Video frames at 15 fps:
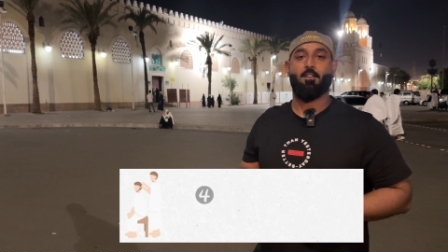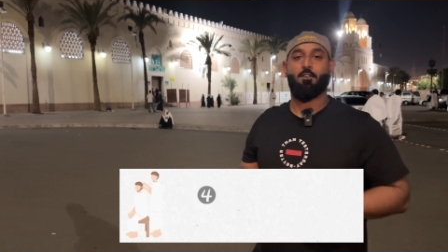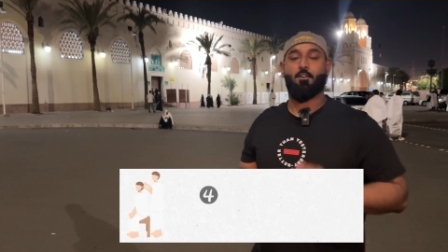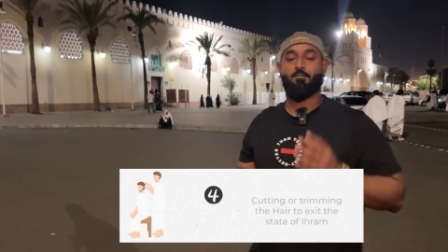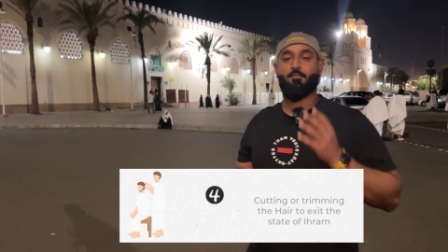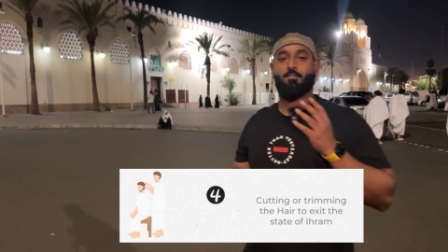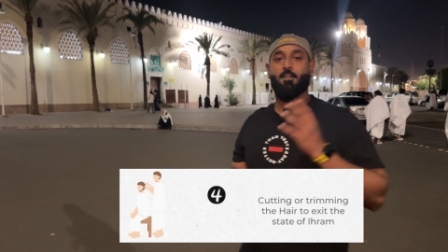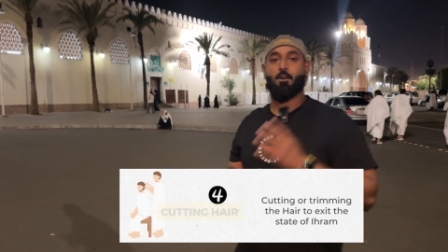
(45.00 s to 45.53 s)

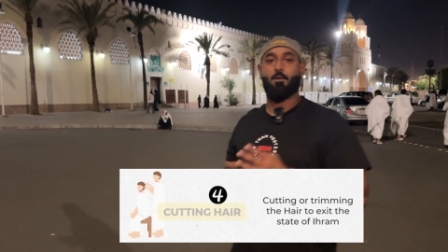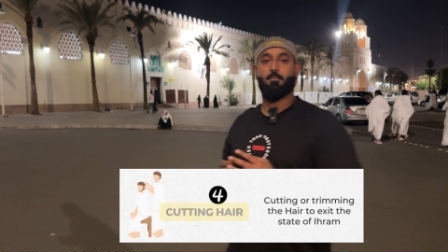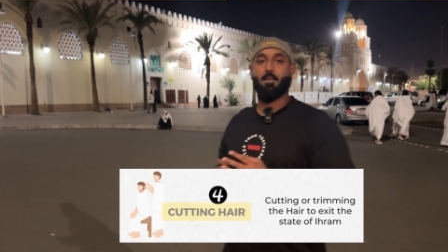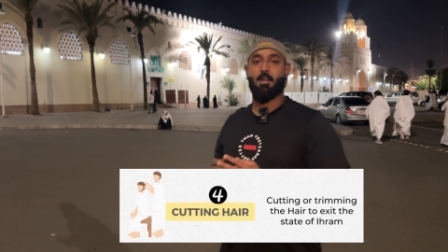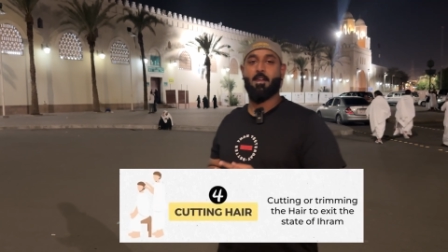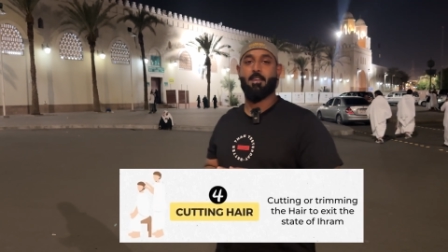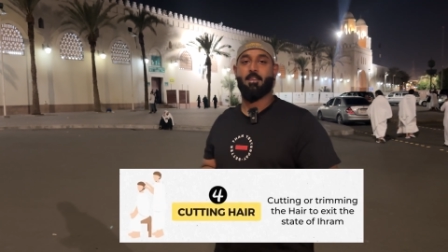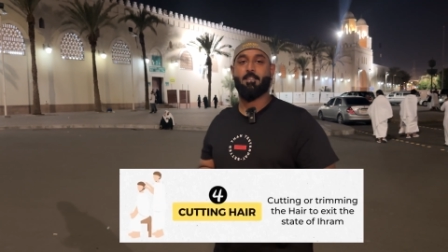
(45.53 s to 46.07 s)
of the
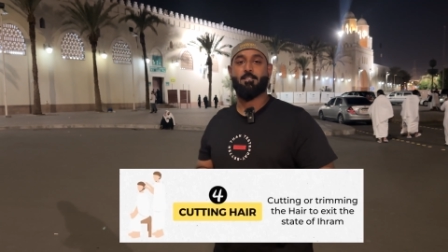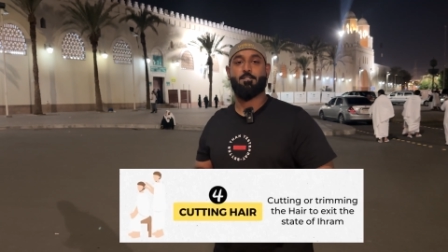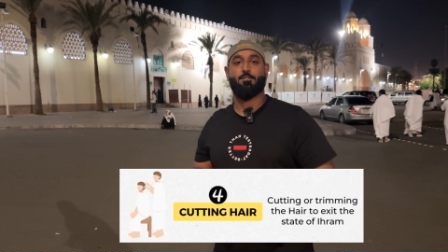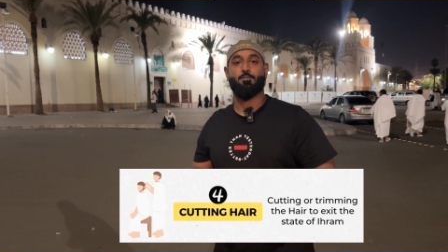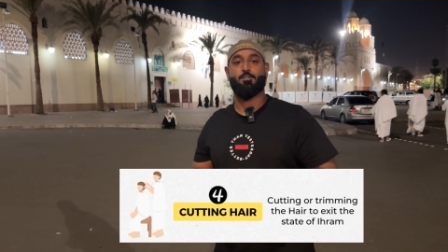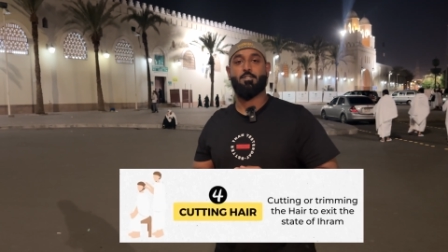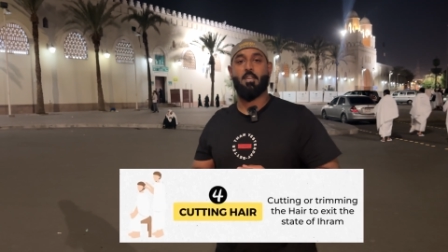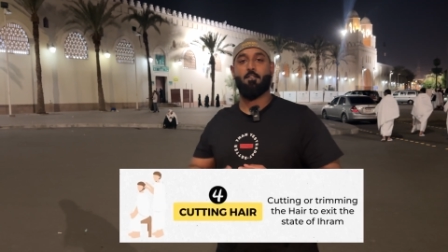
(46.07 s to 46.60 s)
Umrah is to
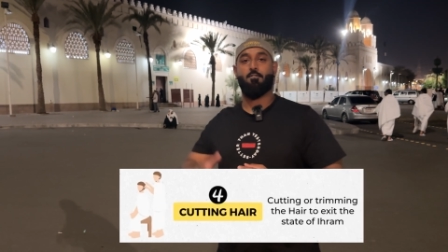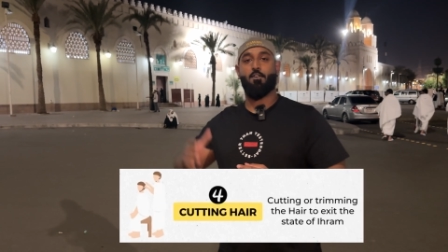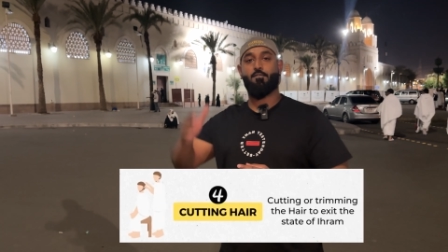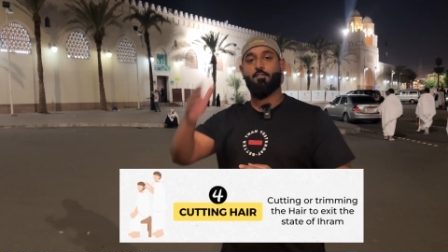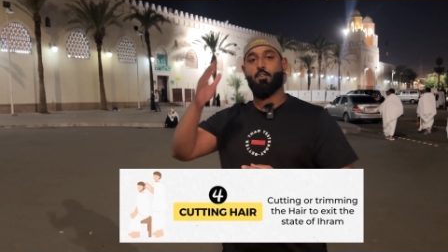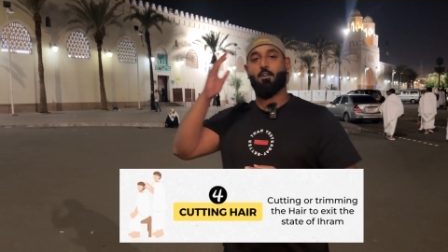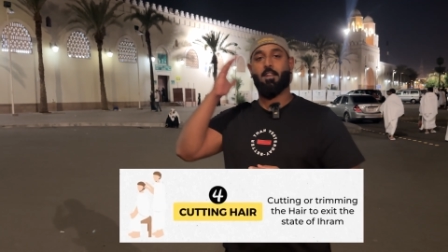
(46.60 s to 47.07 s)
shave off your